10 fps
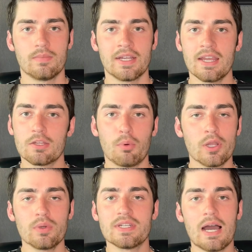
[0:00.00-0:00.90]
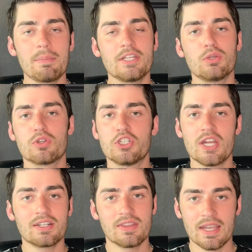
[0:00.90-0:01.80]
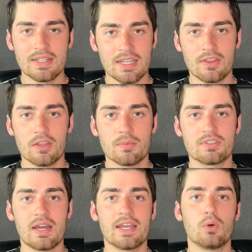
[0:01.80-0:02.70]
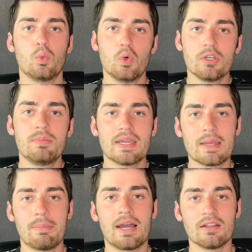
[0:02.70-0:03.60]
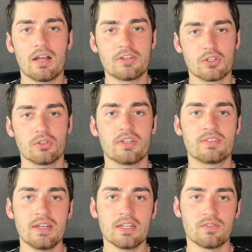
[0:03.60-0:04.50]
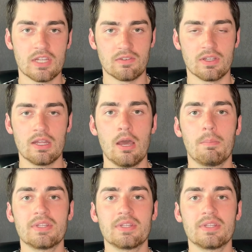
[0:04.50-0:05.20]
Again, the point would not be to reject the idea that the Messiah would be a biological descendant of David,